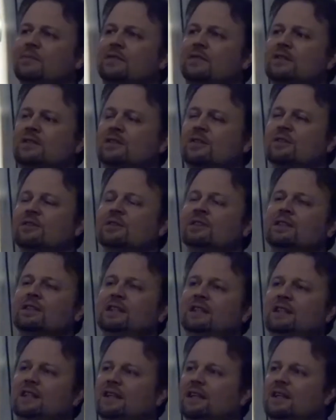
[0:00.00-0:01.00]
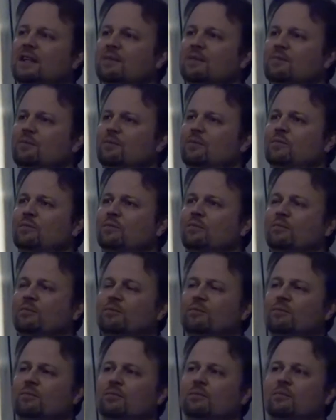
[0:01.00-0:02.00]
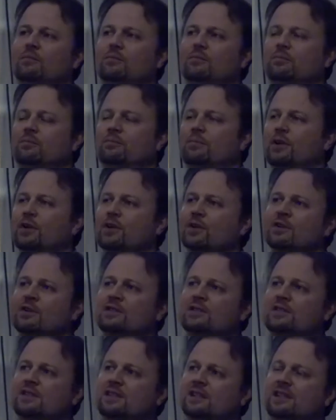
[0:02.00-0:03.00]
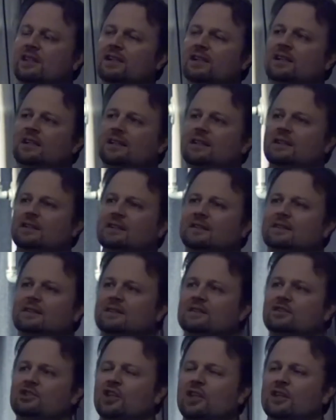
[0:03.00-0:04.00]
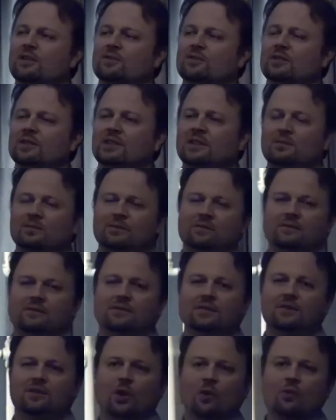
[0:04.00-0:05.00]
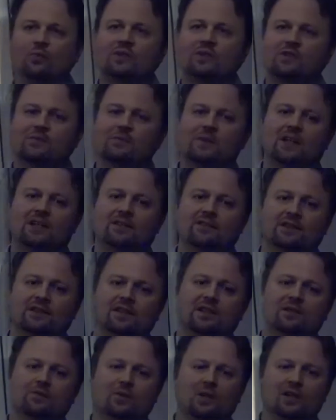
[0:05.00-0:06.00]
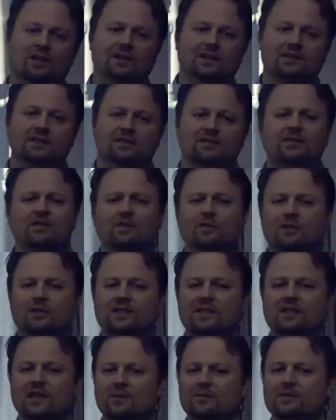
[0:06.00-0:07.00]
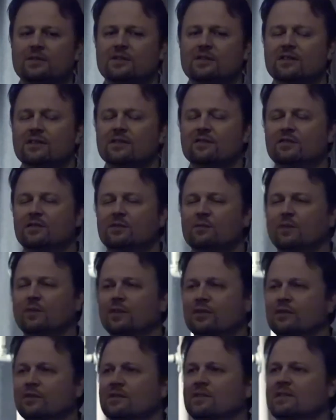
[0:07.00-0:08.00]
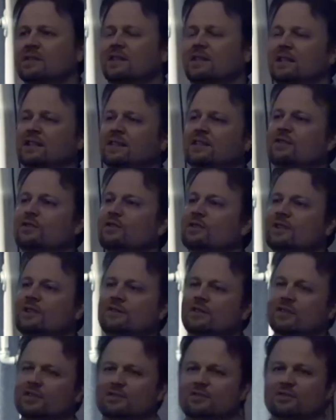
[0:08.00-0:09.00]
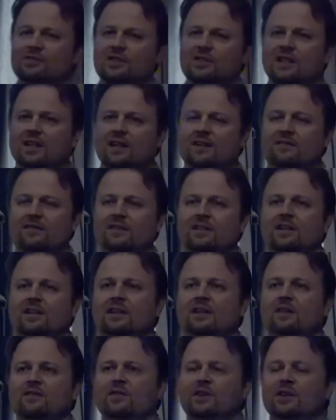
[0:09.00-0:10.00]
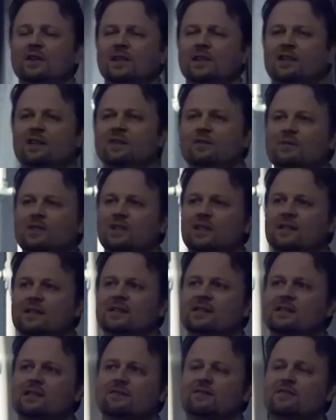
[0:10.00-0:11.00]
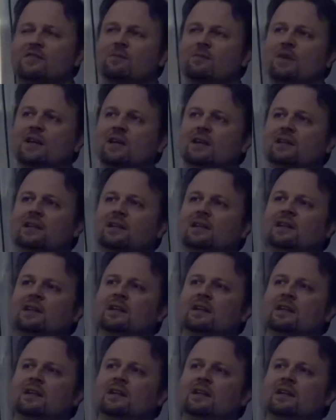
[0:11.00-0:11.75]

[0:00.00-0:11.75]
certainly birds generally don't smell very well. There are a few exceptions. There are a few birds like turkey vultures that have very acute senses of smell.